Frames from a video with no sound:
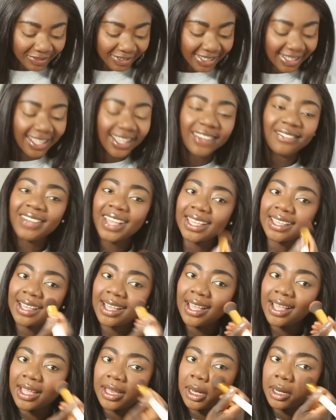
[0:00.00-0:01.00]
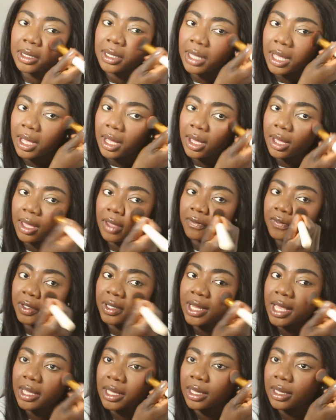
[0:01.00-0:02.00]
Oh my god, yeah, I
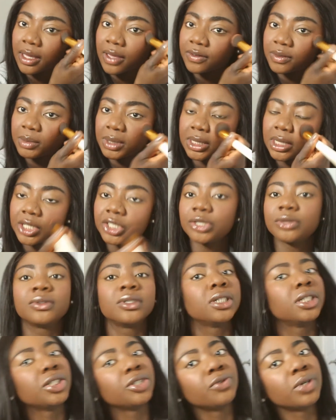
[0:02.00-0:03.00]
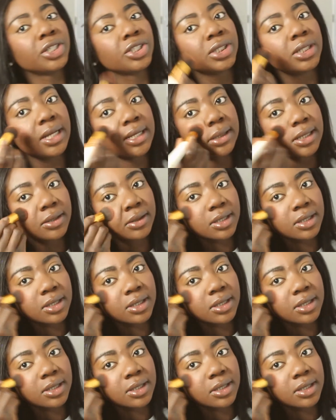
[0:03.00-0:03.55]
feel like it gives me such a richness.